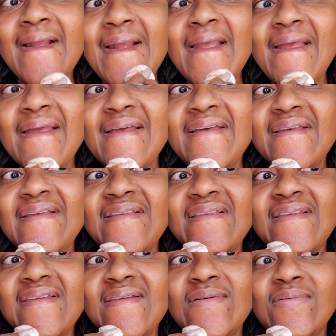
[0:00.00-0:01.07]
As
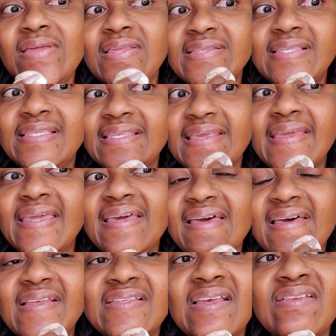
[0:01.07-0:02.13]
you can see,
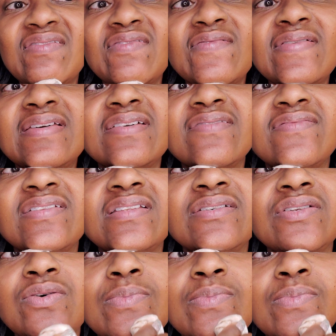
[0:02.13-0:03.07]
guys, I do have a little